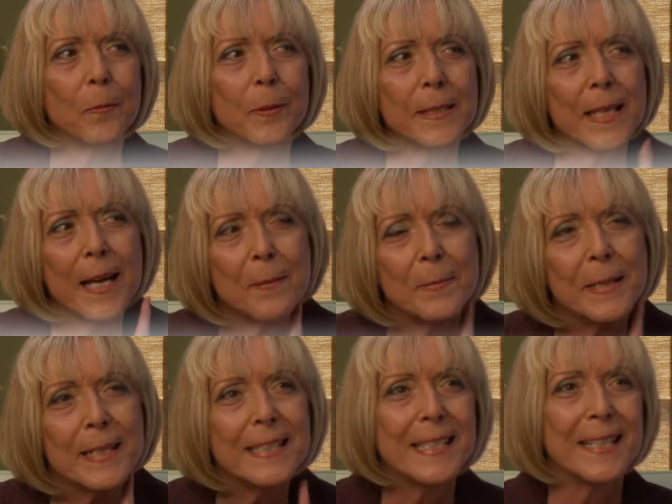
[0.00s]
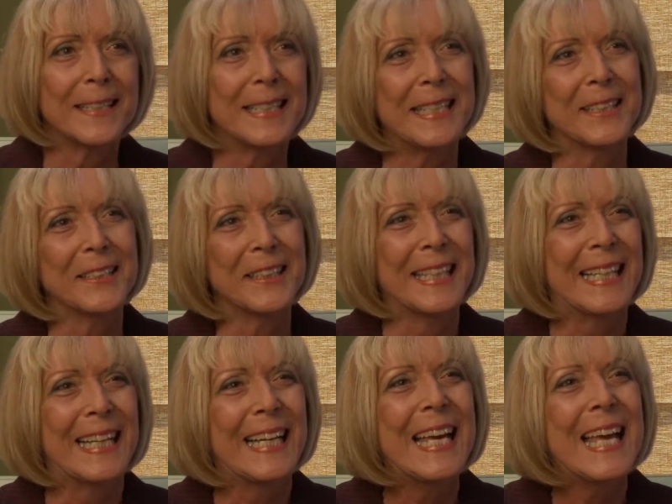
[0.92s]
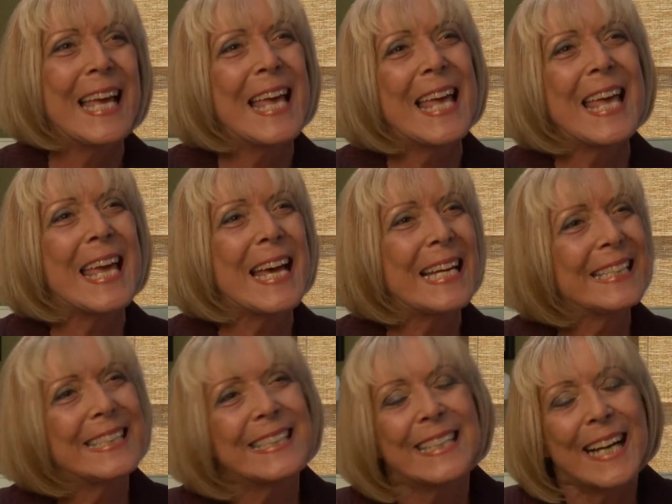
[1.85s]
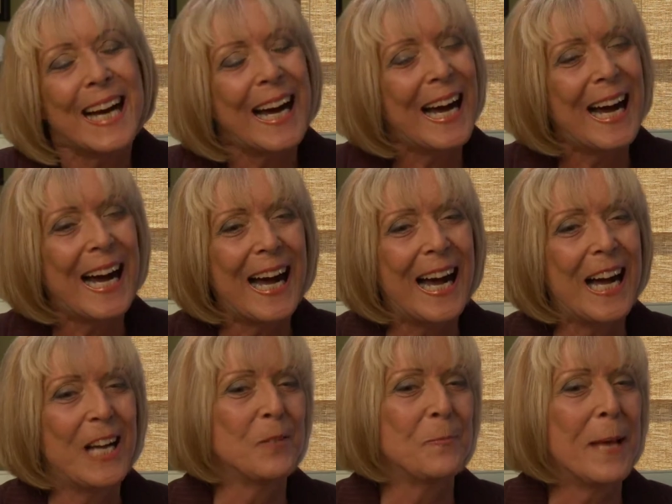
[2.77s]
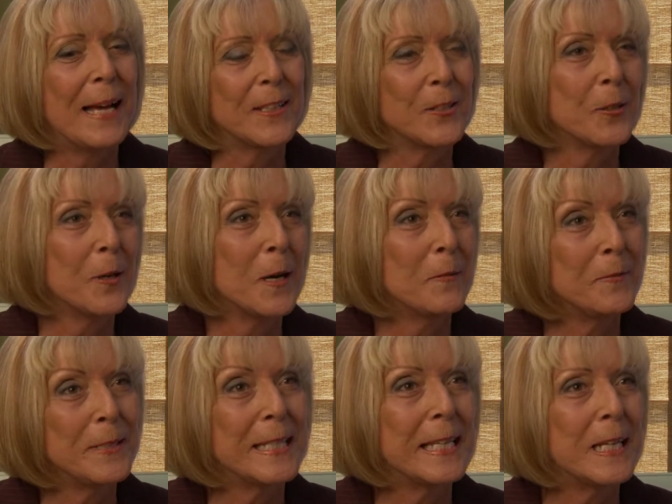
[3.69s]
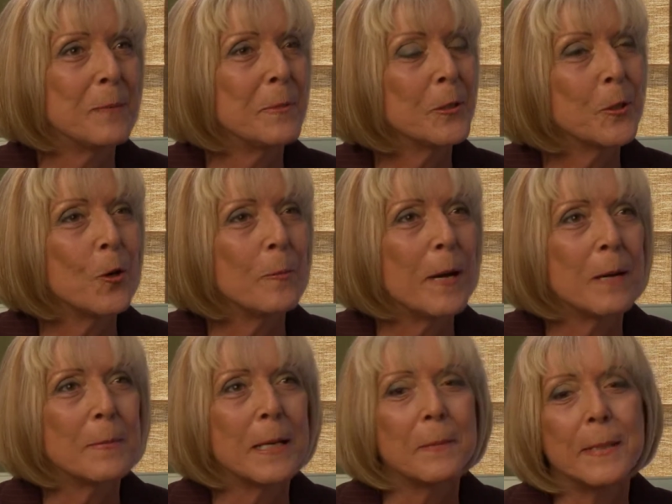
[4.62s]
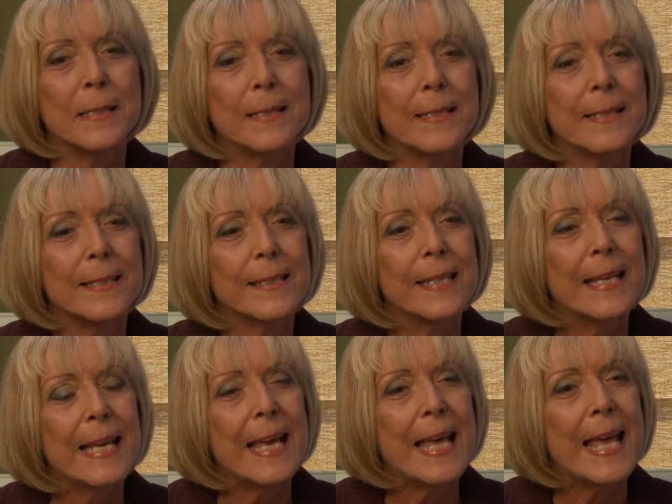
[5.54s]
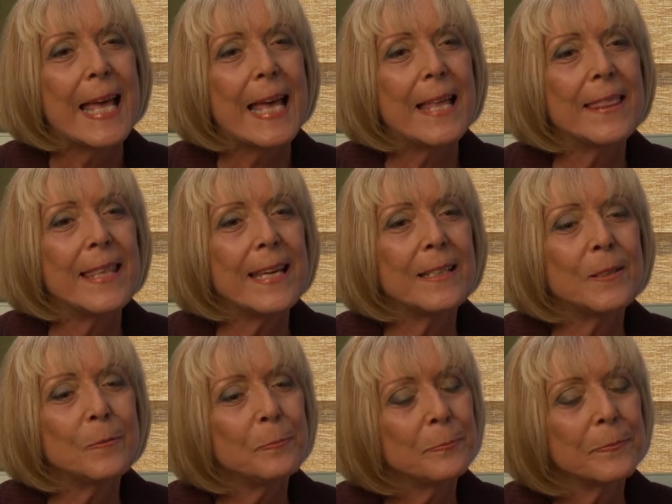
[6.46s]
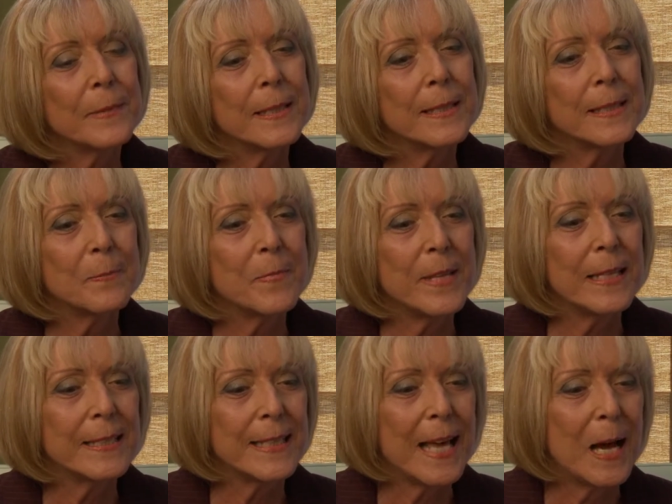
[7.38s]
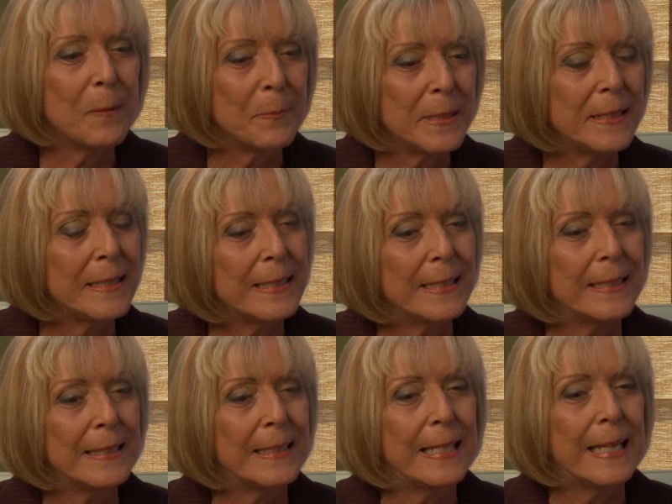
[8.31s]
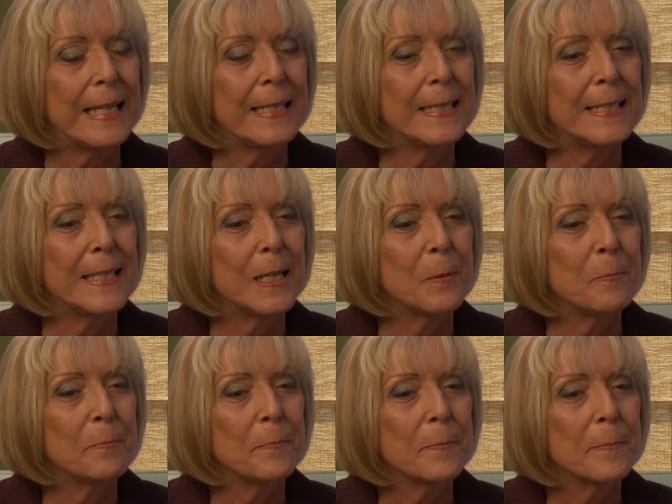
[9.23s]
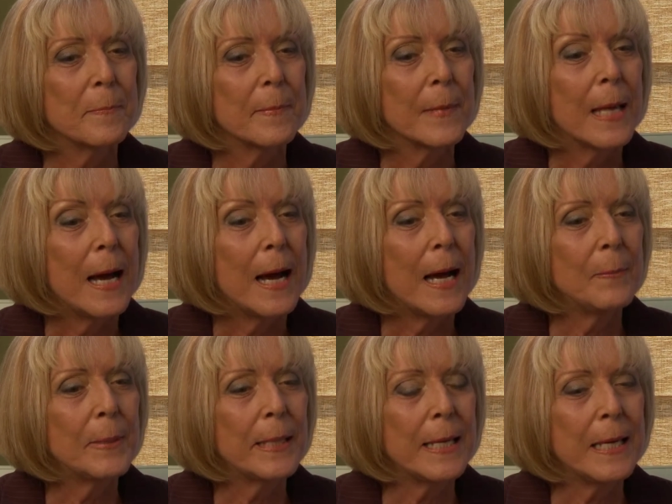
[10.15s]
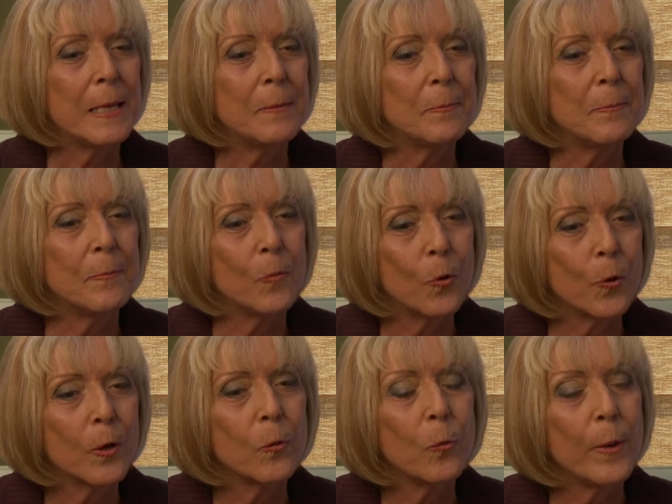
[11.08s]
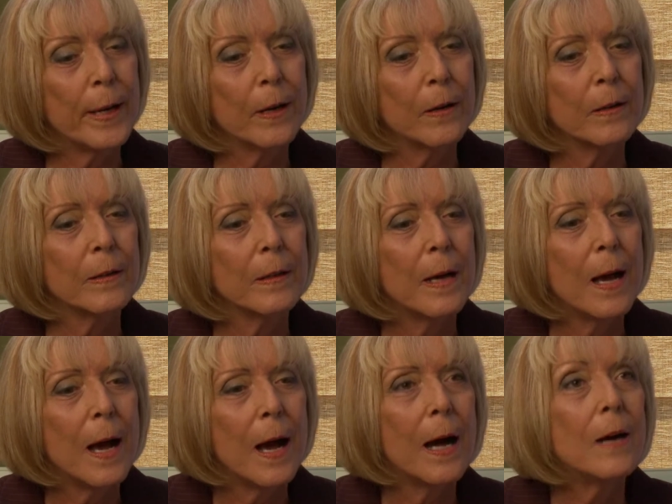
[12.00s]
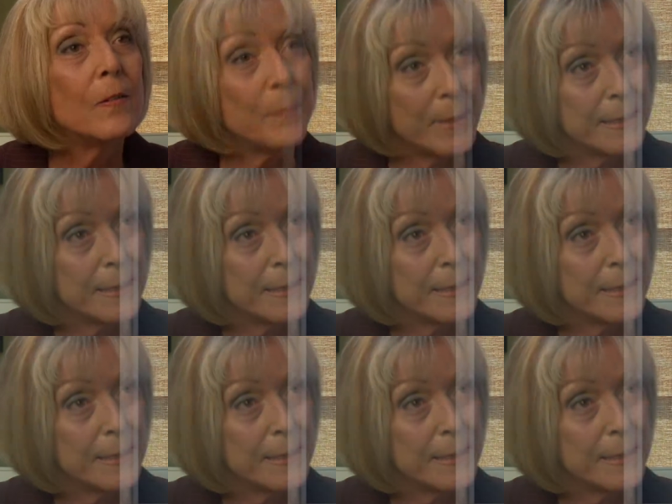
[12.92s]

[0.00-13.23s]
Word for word: what's happening down here? And I'd pass it off and get up and go about my business. And then some things happened, and I became more aware of